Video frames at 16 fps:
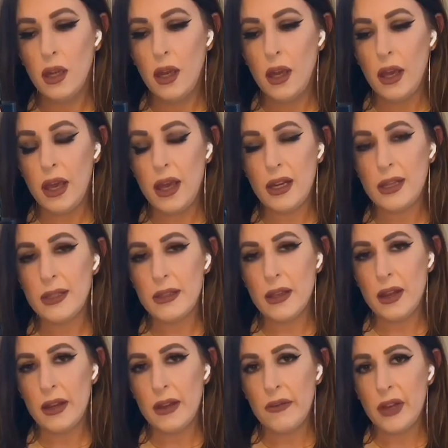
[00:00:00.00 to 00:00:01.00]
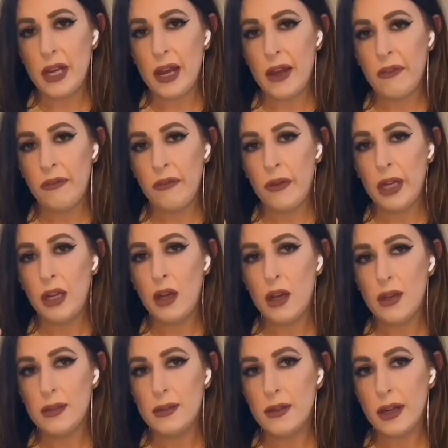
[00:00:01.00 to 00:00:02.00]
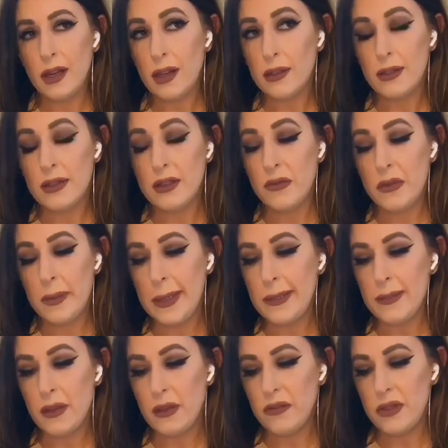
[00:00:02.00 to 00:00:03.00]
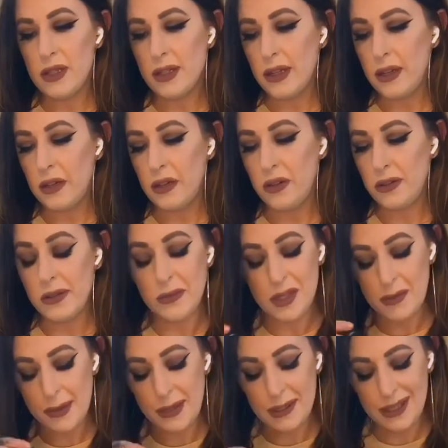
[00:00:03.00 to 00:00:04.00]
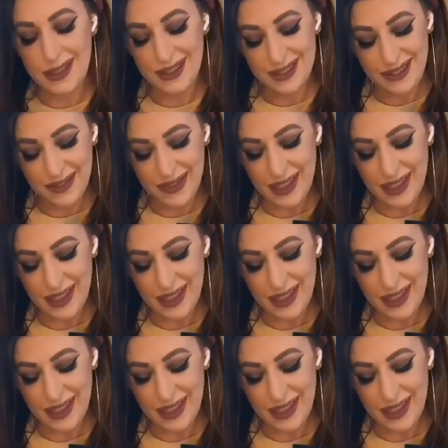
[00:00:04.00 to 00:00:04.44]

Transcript: and it's not even halfway gone. I got this for myself as like a Christmas present.